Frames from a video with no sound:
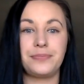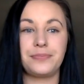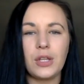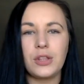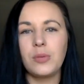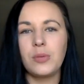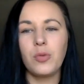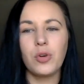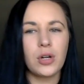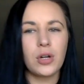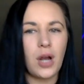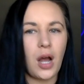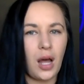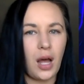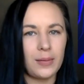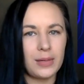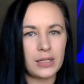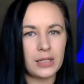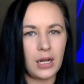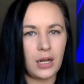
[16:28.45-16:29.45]
The more
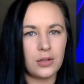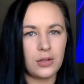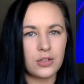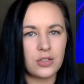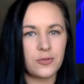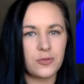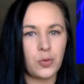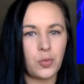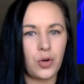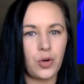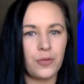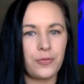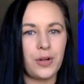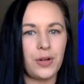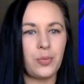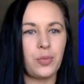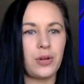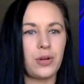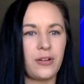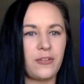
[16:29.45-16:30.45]
common colors for warfare
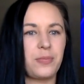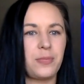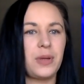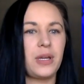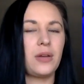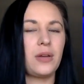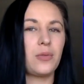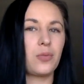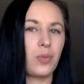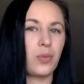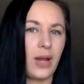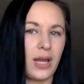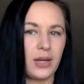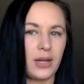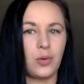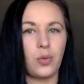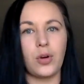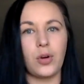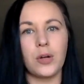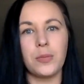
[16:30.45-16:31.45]
would have been red
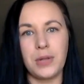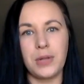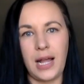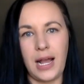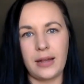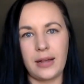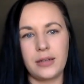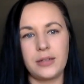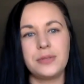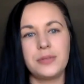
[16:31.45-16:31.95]
or black.